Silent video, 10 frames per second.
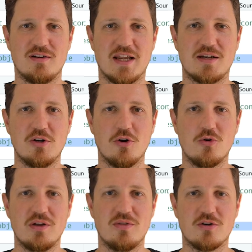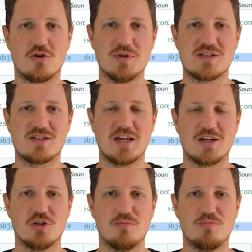let me know in the comments
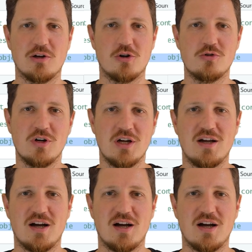section below.